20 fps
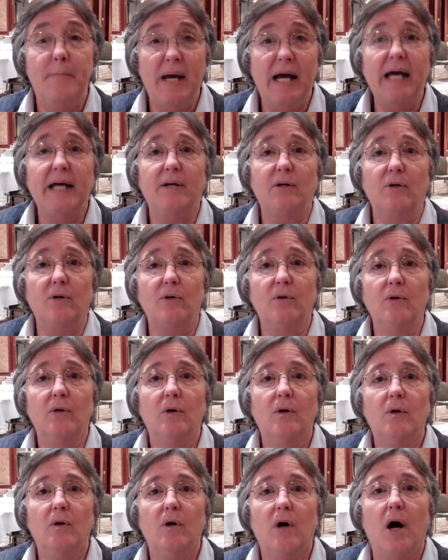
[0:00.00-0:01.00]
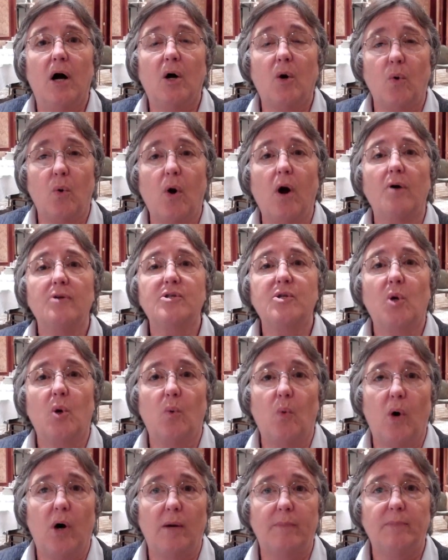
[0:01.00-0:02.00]
better across
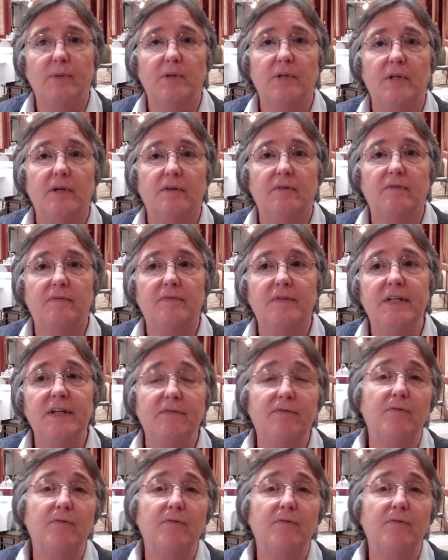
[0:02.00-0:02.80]
cooperative